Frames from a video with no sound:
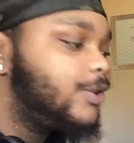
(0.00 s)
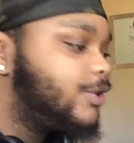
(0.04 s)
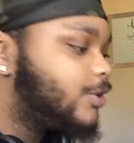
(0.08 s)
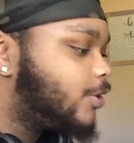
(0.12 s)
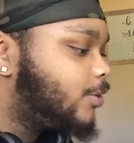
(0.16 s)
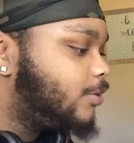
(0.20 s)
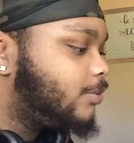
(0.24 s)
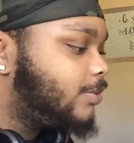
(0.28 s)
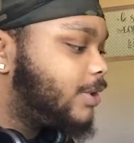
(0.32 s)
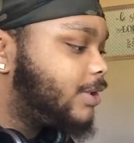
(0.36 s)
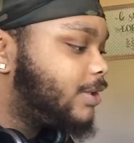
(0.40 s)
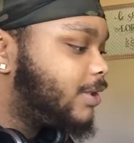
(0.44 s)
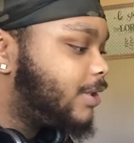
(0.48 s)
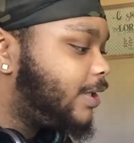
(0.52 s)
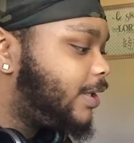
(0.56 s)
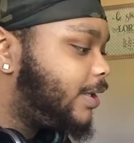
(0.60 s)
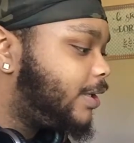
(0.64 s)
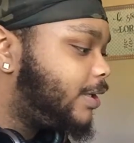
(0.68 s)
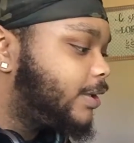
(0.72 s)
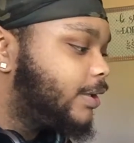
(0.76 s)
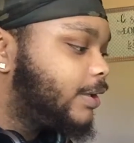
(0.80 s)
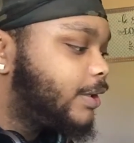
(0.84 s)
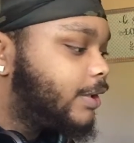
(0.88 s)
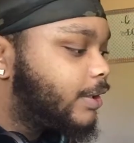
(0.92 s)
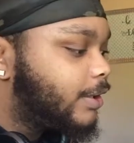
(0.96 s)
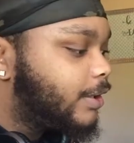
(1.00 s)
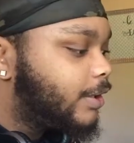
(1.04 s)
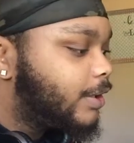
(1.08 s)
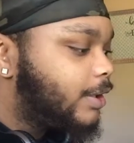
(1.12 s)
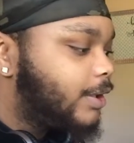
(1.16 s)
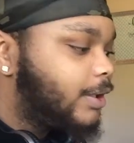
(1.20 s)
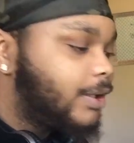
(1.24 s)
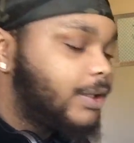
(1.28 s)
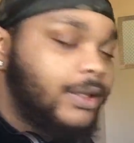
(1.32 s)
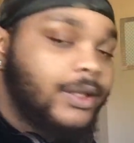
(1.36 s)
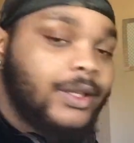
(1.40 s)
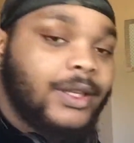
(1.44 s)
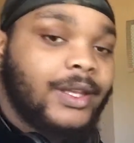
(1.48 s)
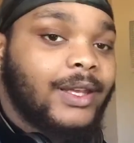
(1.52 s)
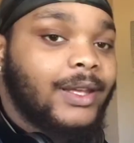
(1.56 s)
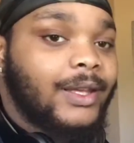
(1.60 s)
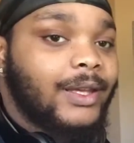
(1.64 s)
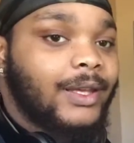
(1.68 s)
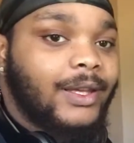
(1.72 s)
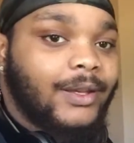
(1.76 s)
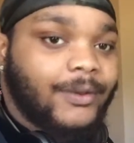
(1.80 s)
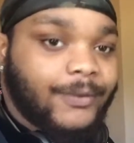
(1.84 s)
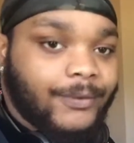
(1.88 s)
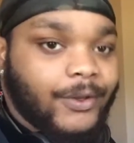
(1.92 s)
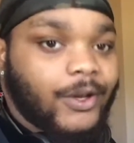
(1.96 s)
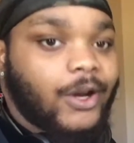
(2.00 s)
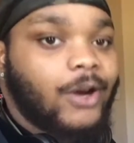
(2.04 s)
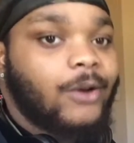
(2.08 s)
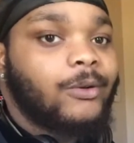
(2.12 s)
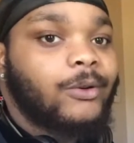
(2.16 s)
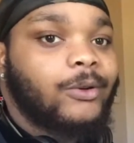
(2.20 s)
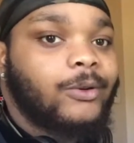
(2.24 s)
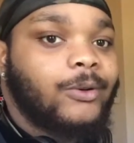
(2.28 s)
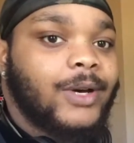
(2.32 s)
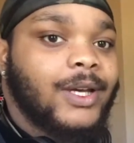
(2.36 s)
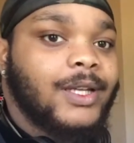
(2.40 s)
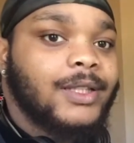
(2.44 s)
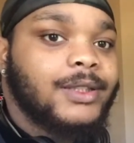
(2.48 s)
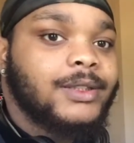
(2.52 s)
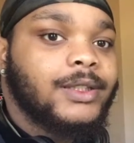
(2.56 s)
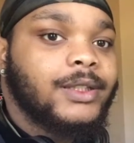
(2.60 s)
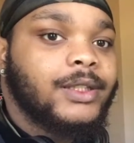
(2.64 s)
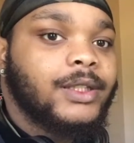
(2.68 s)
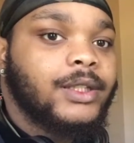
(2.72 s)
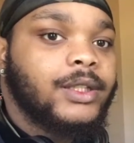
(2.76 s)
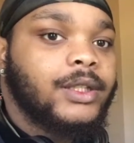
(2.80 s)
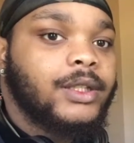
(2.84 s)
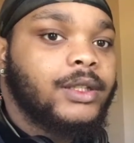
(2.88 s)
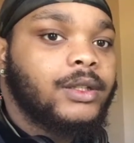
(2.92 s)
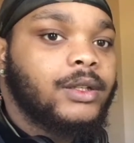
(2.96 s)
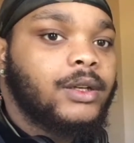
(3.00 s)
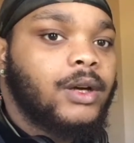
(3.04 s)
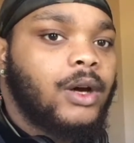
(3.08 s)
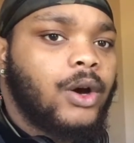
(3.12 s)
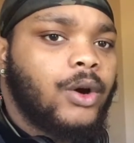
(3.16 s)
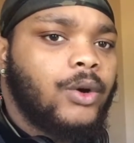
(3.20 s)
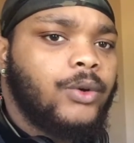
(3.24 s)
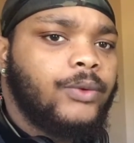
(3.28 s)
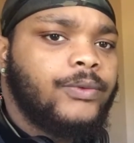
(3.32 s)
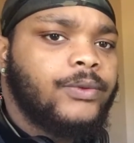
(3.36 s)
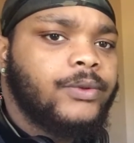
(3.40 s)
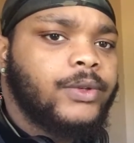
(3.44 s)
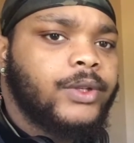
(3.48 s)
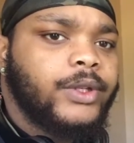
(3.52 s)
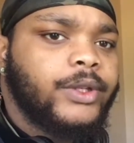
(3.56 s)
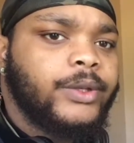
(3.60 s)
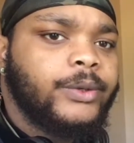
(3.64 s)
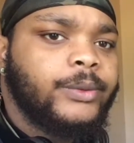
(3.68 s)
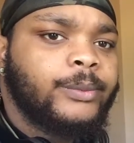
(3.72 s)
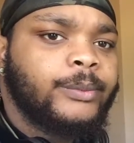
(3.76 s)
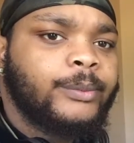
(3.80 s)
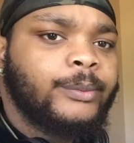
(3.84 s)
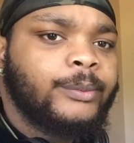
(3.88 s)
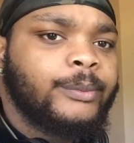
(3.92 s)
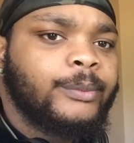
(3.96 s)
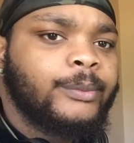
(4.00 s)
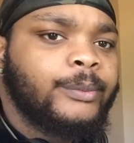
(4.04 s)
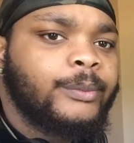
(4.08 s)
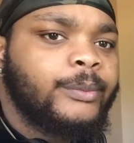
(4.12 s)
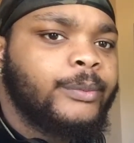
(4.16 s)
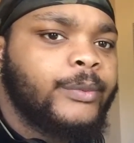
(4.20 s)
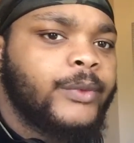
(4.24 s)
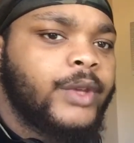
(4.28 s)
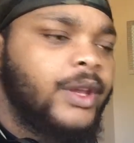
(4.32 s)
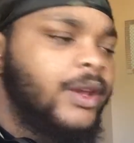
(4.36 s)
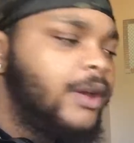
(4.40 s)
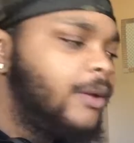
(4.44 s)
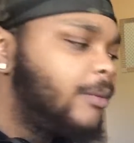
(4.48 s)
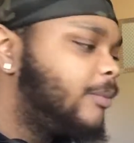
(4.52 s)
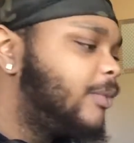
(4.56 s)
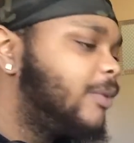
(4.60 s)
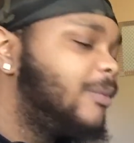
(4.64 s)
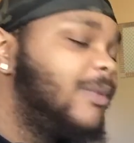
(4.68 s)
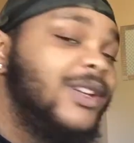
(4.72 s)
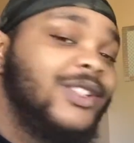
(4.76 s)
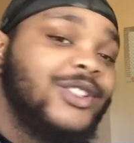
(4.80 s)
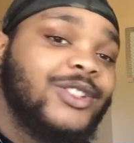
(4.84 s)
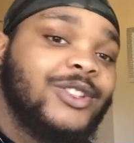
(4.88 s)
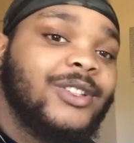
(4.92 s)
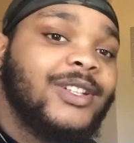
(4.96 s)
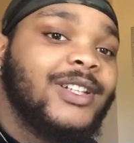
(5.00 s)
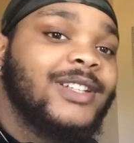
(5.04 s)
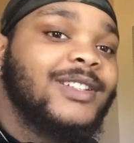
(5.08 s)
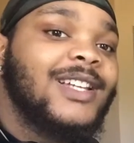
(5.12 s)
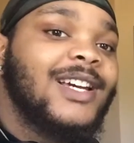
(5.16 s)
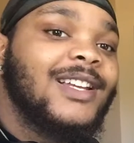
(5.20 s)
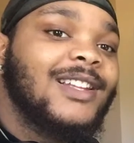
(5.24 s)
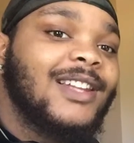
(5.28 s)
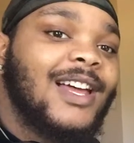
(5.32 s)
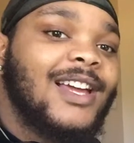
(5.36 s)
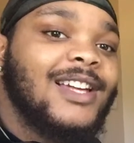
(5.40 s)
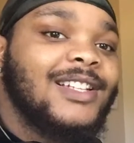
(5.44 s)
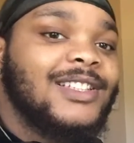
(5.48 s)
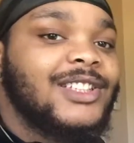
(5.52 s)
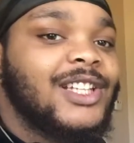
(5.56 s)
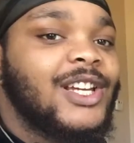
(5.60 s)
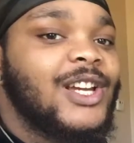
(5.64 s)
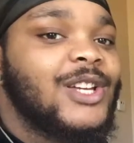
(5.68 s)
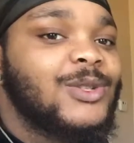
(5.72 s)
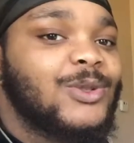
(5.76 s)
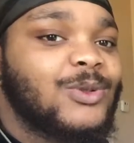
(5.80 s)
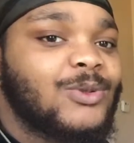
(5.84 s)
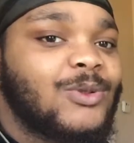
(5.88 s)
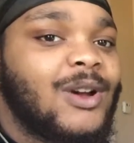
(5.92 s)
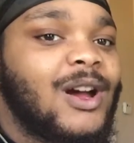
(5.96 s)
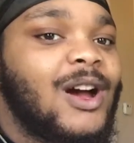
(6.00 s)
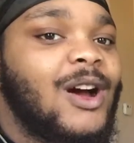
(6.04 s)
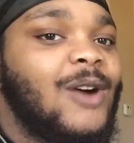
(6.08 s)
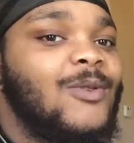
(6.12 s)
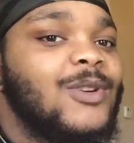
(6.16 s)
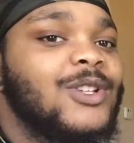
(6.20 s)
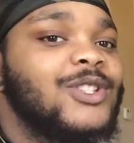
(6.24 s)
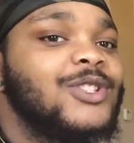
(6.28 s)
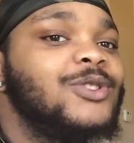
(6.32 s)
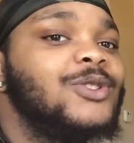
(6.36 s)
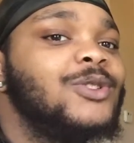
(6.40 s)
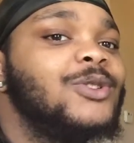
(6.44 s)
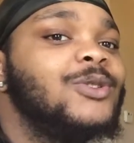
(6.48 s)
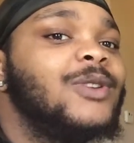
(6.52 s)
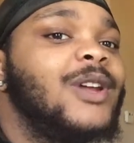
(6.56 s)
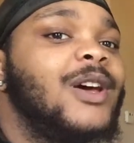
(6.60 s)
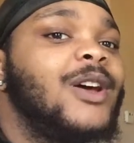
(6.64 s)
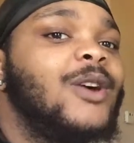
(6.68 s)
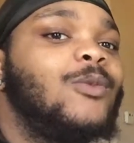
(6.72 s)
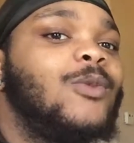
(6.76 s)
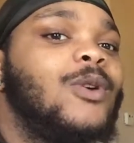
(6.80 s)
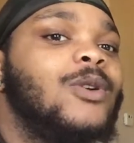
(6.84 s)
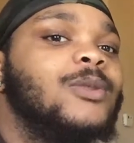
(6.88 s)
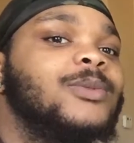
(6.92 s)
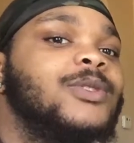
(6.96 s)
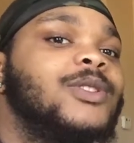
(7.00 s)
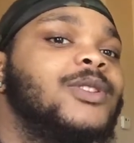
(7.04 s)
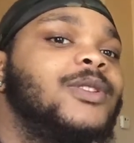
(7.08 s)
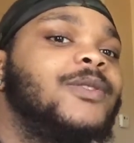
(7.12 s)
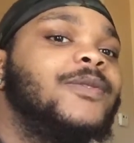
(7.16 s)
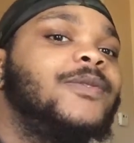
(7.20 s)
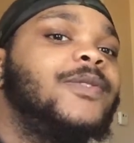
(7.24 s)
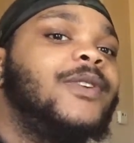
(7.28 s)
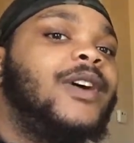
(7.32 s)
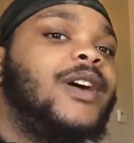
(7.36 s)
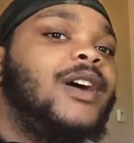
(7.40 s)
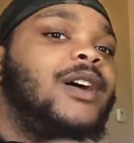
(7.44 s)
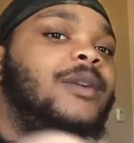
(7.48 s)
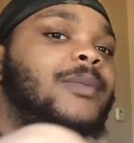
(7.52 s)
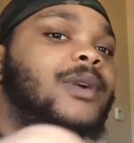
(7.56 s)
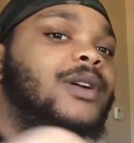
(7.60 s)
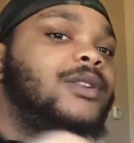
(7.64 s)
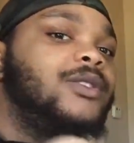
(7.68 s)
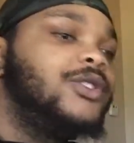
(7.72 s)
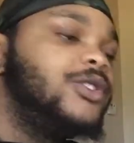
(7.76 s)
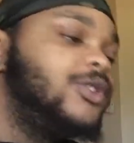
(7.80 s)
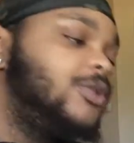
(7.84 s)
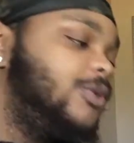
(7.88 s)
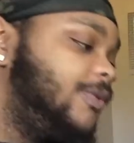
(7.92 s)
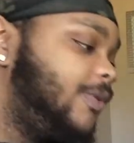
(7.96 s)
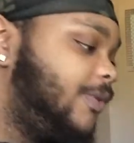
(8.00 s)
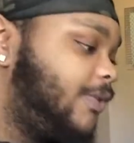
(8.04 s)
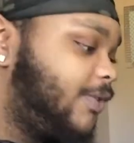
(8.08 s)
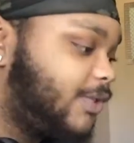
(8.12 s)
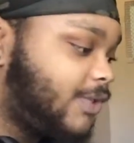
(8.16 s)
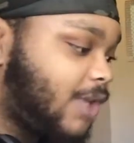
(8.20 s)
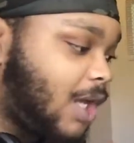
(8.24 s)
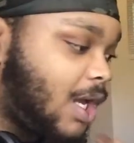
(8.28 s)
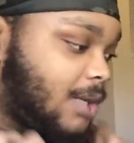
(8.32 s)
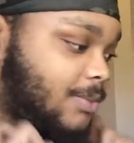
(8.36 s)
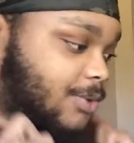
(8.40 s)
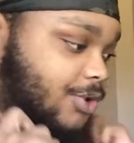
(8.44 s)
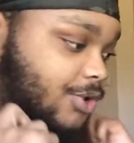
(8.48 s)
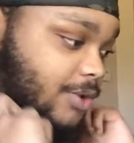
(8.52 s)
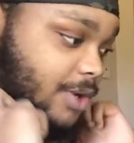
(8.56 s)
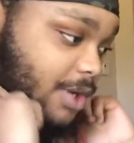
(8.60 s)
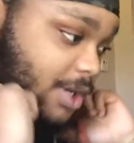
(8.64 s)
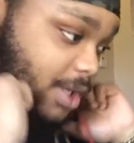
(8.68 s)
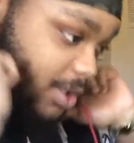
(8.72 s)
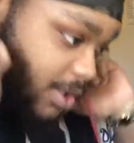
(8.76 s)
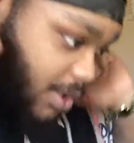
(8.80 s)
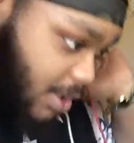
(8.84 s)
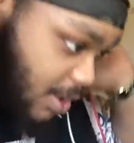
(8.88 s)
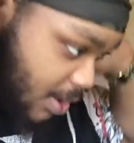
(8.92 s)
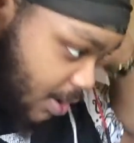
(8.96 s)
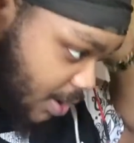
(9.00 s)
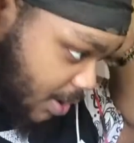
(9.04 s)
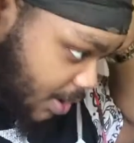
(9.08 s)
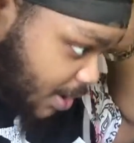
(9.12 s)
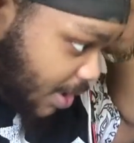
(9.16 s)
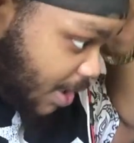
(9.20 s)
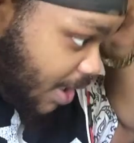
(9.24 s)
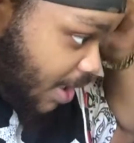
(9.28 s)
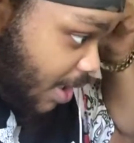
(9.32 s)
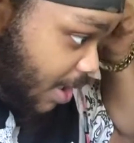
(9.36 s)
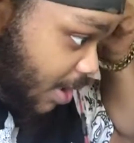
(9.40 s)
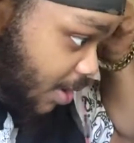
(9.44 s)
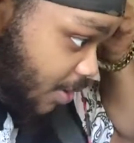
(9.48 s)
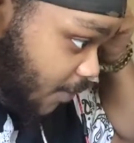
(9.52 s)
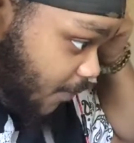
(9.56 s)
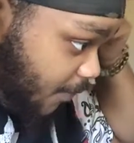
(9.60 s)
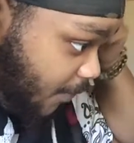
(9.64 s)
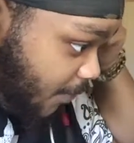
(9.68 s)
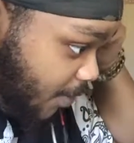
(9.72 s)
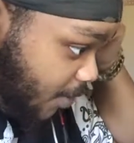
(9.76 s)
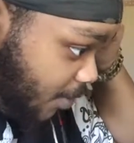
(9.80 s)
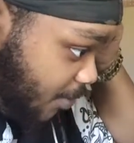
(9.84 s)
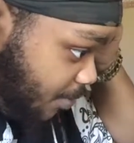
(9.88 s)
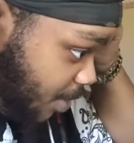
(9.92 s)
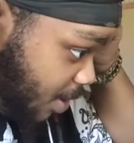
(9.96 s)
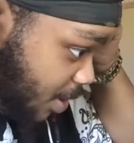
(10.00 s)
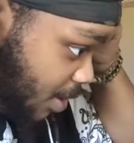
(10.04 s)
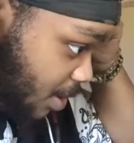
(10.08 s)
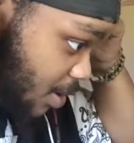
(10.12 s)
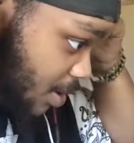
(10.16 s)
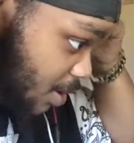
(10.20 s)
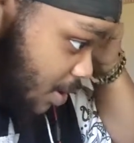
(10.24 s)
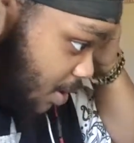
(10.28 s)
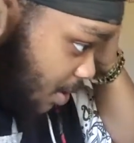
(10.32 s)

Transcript: it's gonna be lit. If y'all requesting it, hopefully. But make sure you hit that like, share, subscribe. Once you do that, welcome to the fam, my dude. We can just hop straight into this thing, you feel me?